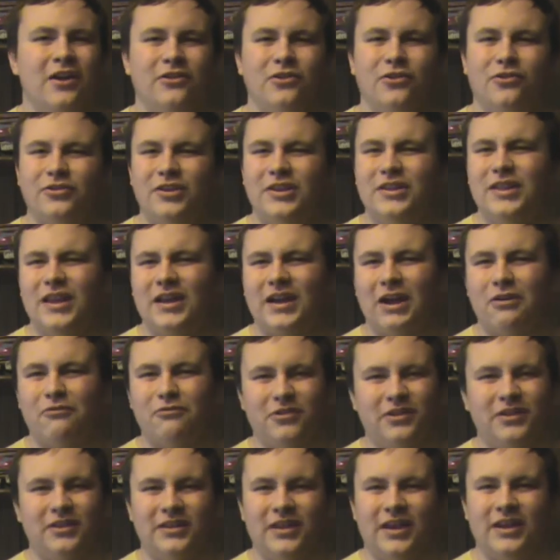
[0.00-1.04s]
The only thing I
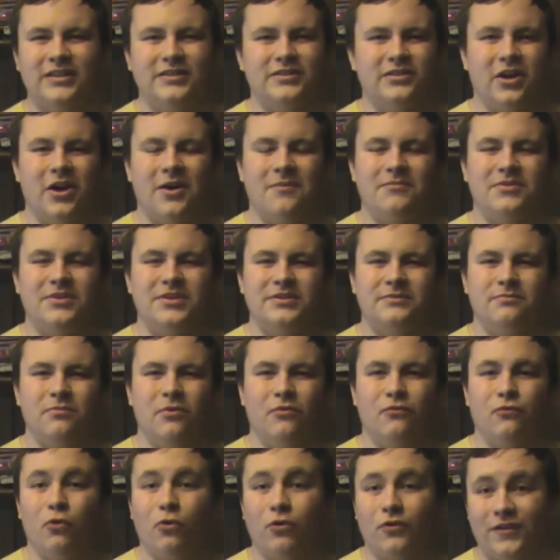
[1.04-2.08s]
really liked zombies
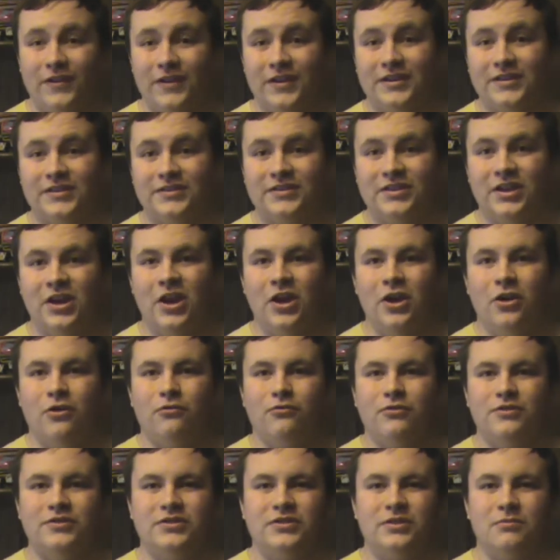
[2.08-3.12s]
before this
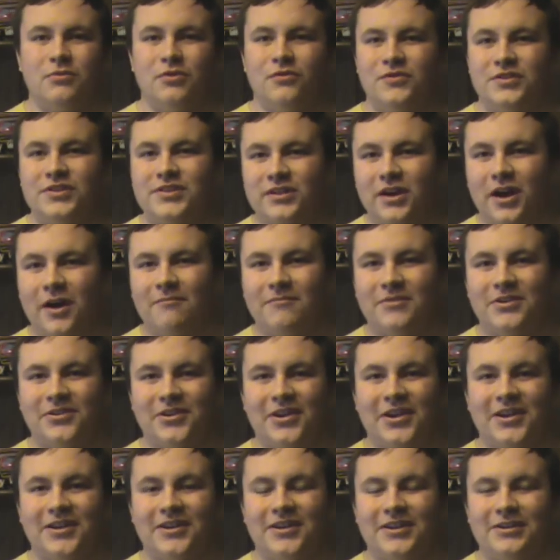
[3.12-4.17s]
was the movie
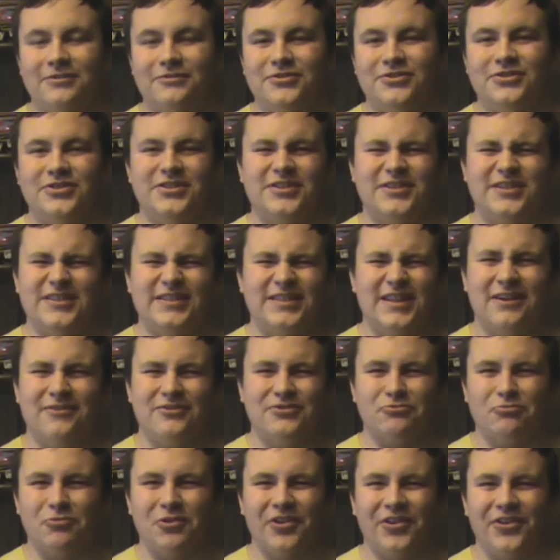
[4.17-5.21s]
Zombieland, and it was just because that
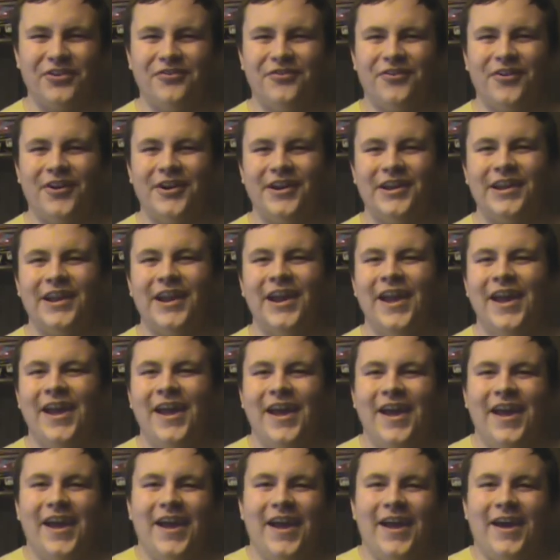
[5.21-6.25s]
was really funny.
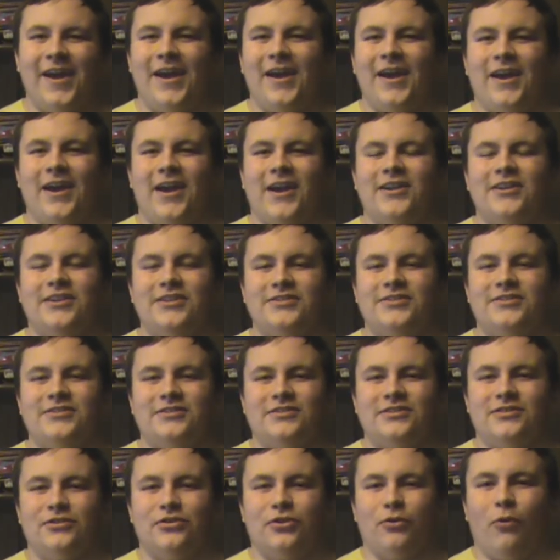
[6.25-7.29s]
And it's
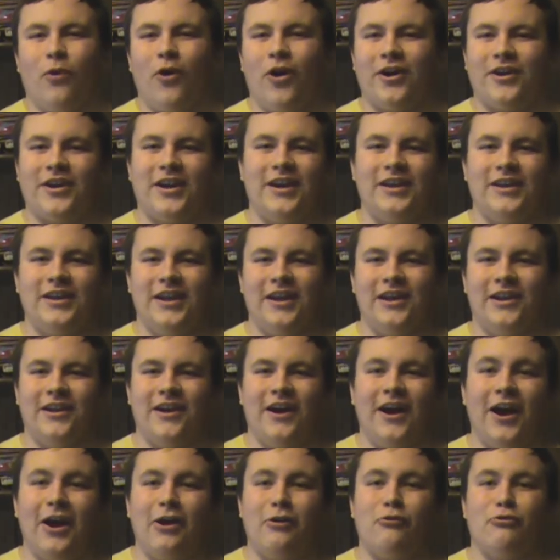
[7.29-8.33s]
The Walking Dead.
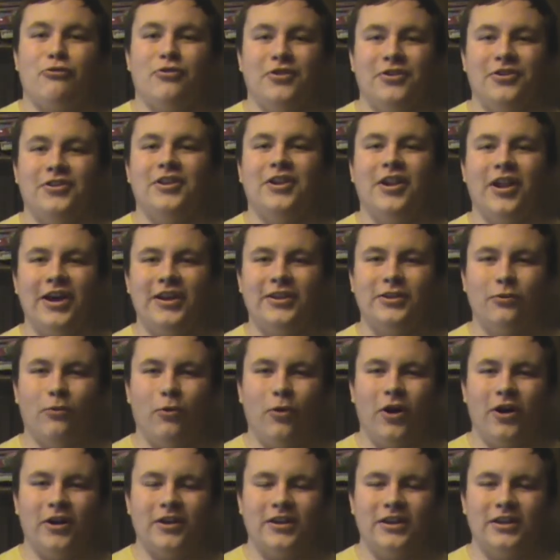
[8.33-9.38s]
I really like The
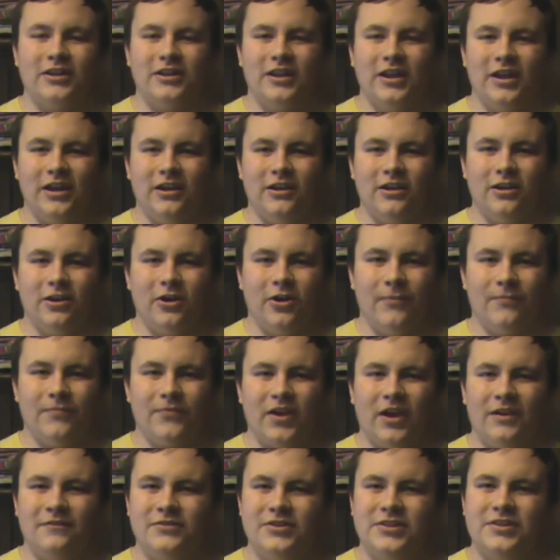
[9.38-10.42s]
Walking Dead.
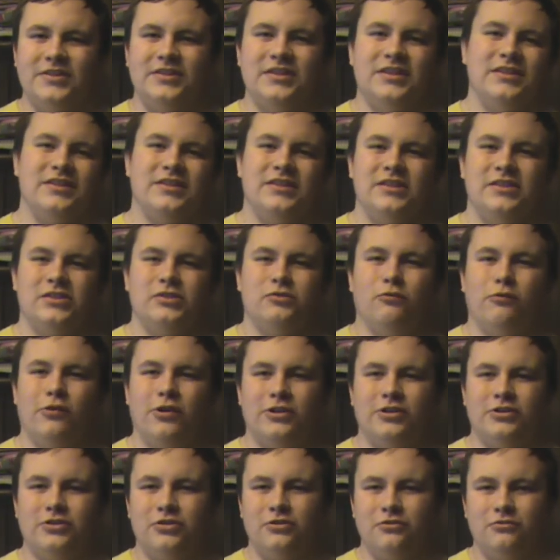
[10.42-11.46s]
I've just seen season 1
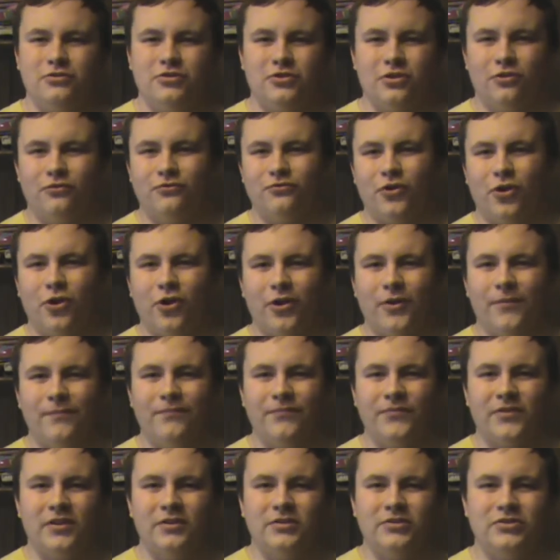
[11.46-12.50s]
and 2 so far,
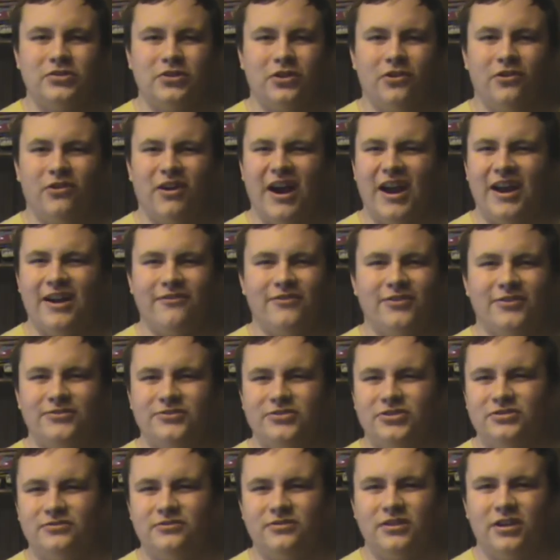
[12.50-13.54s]
so I
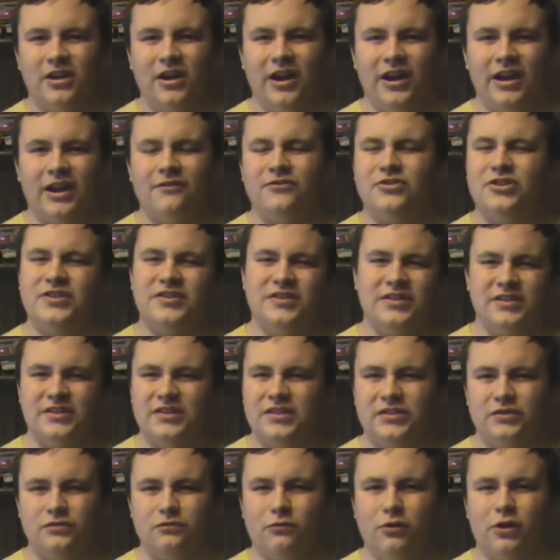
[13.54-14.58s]
haven't... And I've just seen
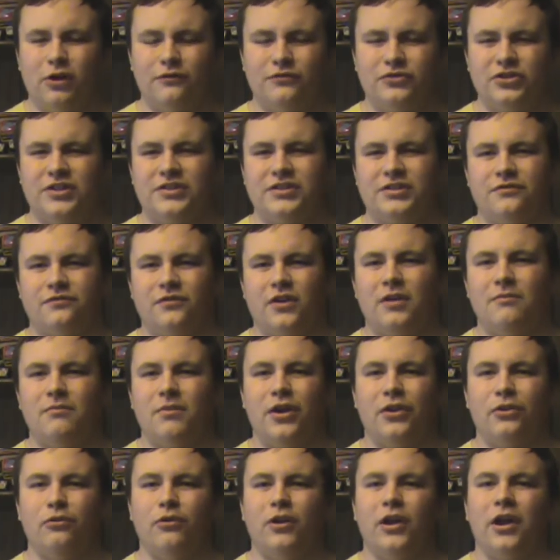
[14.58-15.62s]
season 1 of Justified,
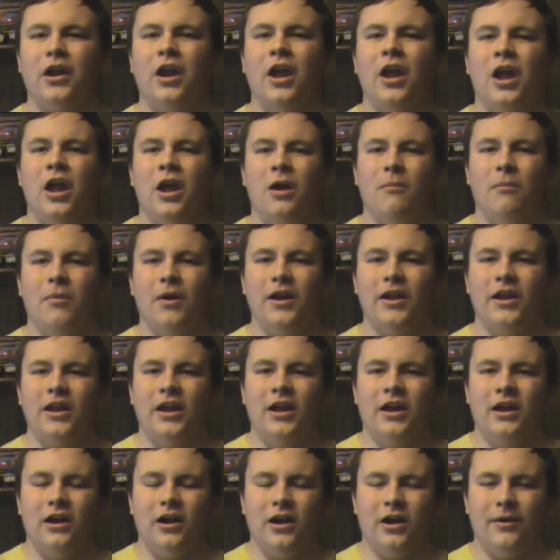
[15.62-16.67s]
by the way. But,
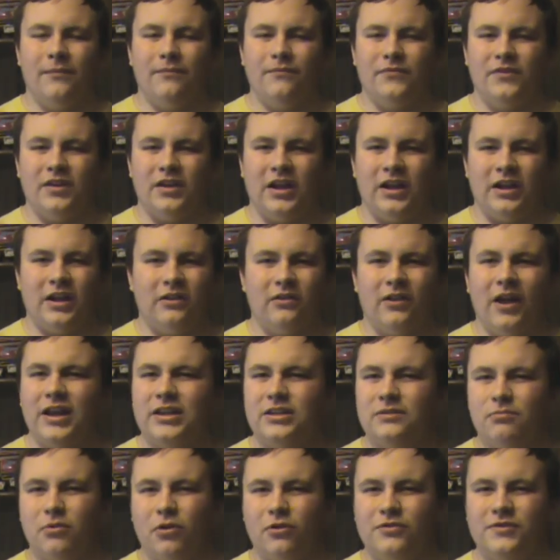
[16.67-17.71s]
and I
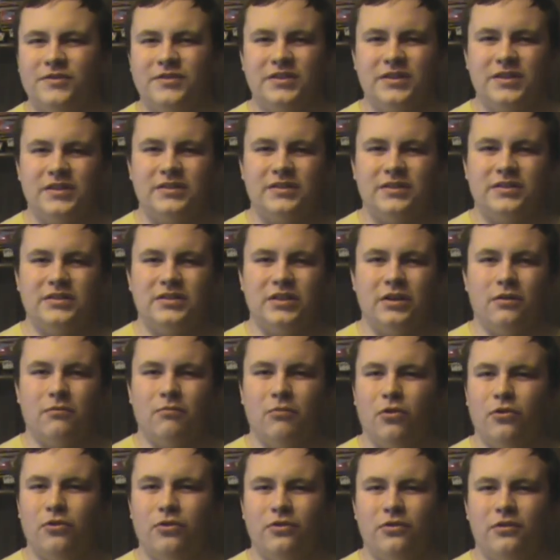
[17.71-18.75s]
liked both seasons. They were
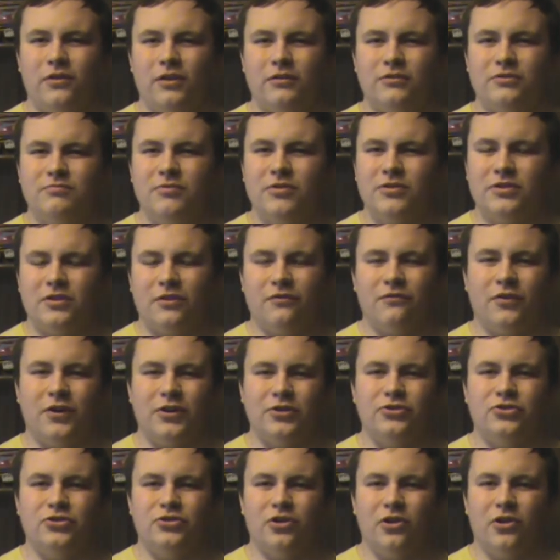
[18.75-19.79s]
both... It was both a
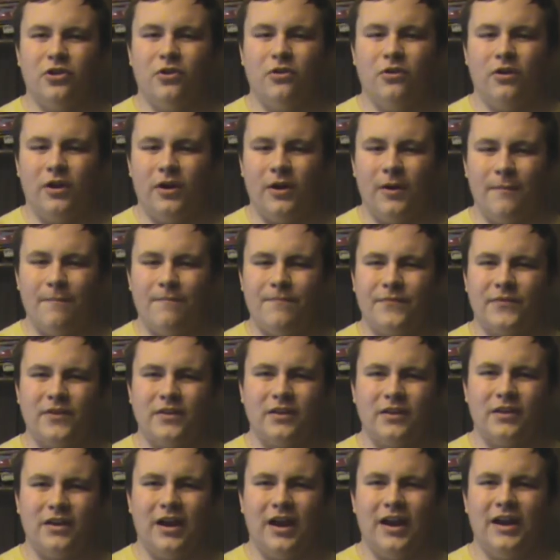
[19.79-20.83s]
fun show.
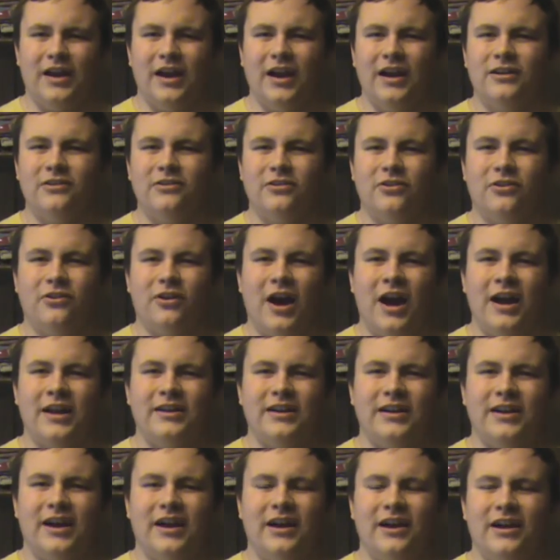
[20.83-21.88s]
I don't know.
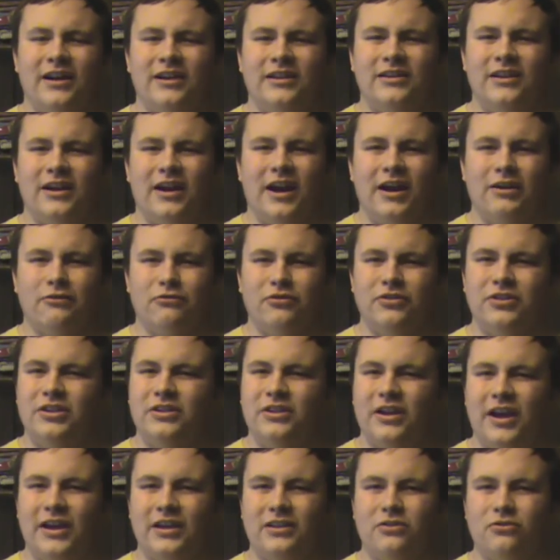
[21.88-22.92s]
I really
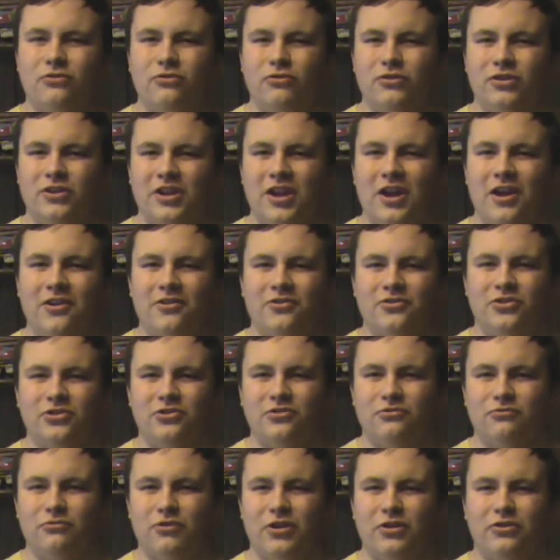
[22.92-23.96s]
like the
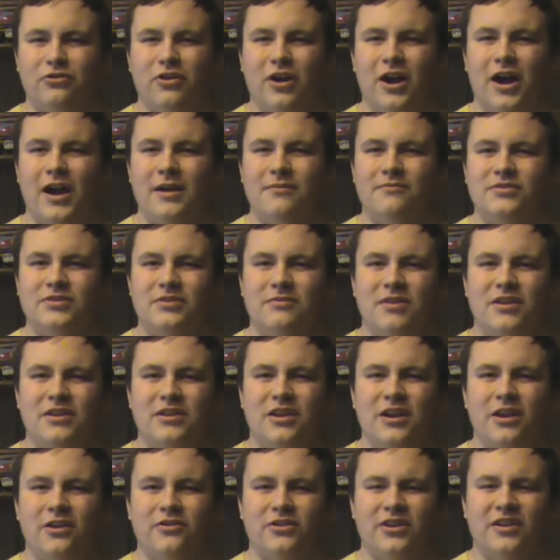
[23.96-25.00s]
character, Rick Grimes, the main
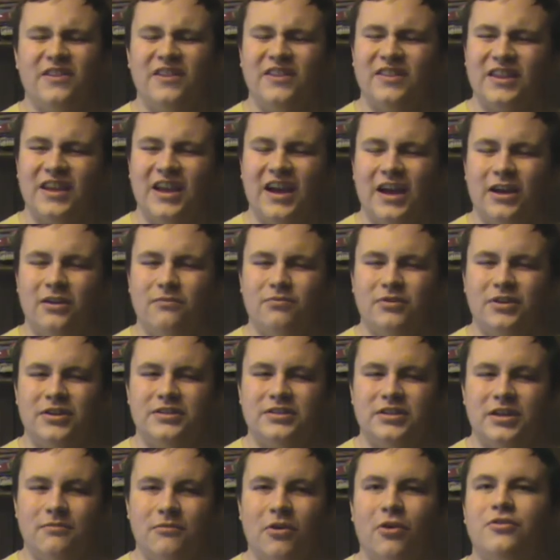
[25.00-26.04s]
character. I think the guy who plays
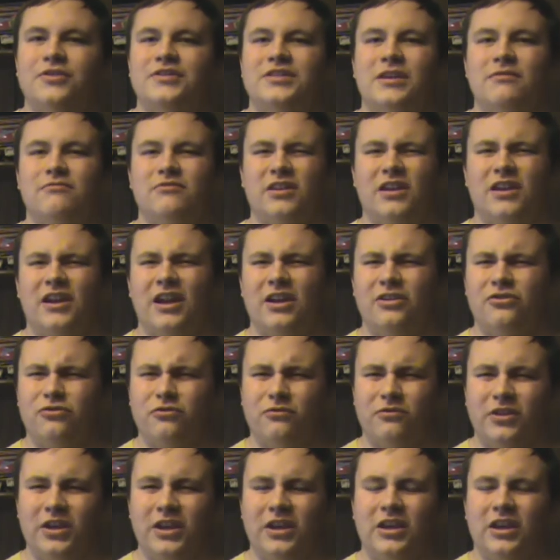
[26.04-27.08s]
him, oh, his name's
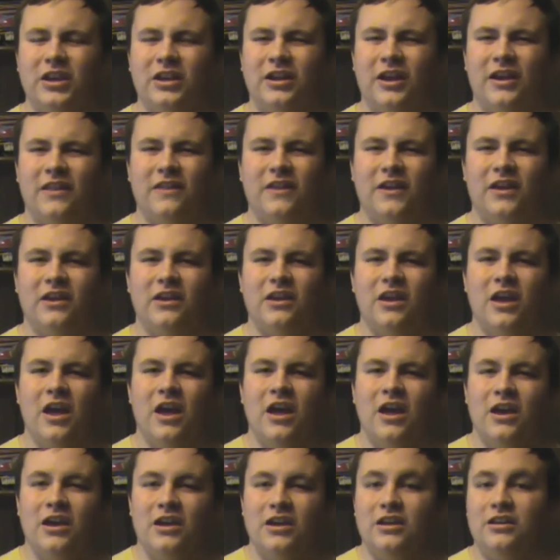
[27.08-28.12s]
Andrew Lincoln, I think.
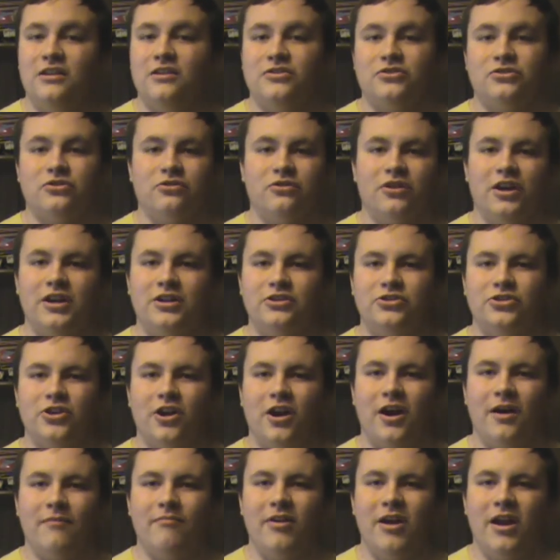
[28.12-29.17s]
He does a great
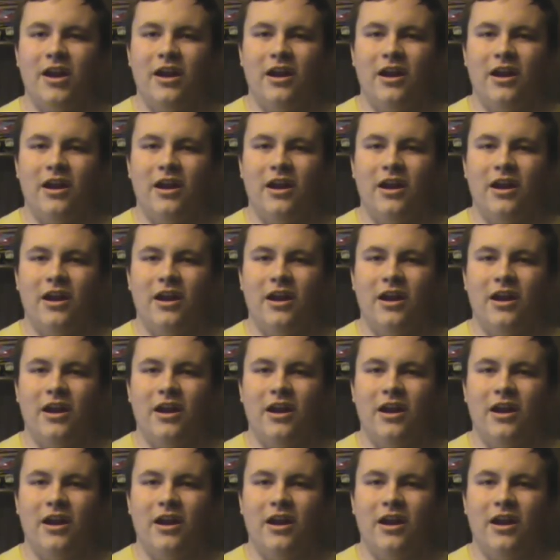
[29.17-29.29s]
job.